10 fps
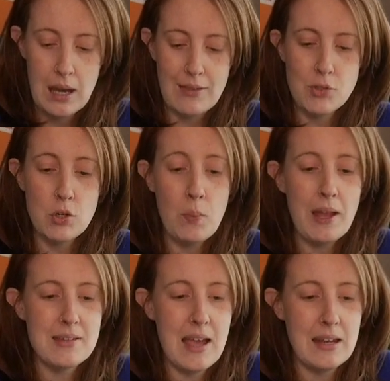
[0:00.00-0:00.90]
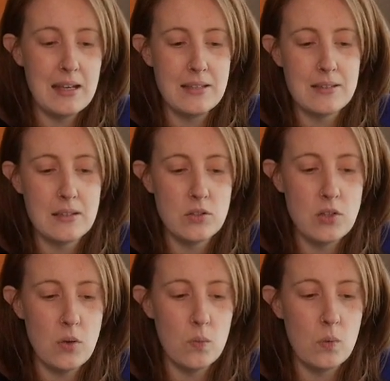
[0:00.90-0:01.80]
I have 2 bandanas.
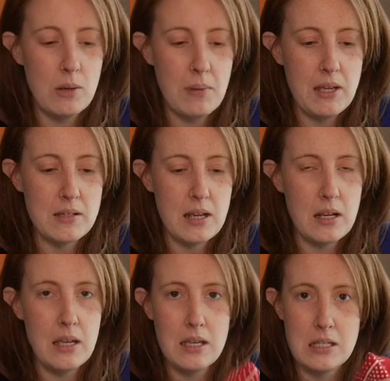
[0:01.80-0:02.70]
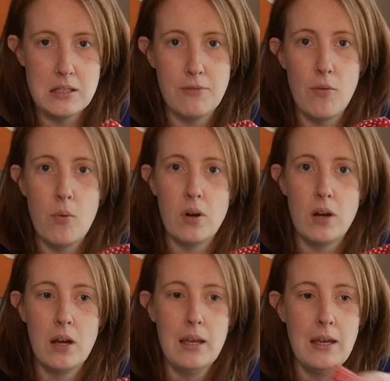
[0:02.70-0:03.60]
So one bandana is for